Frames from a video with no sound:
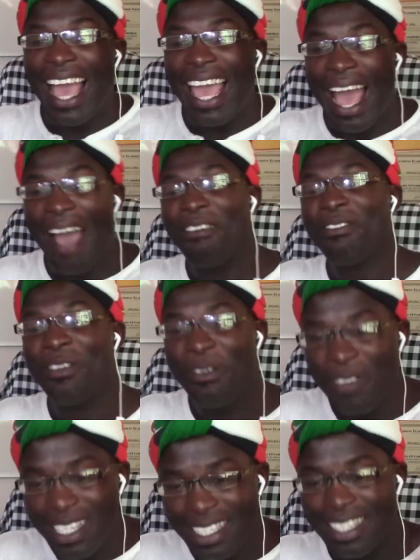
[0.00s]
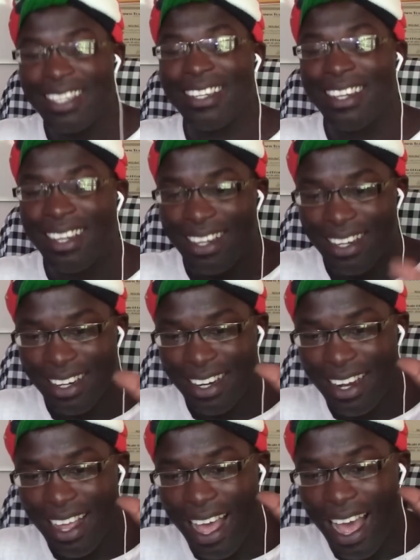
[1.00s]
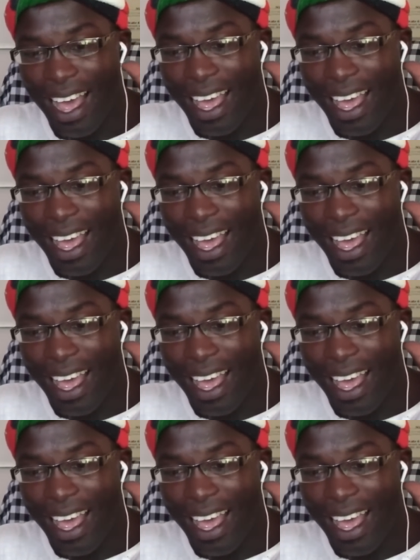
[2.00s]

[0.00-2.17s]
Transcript: have to visit. I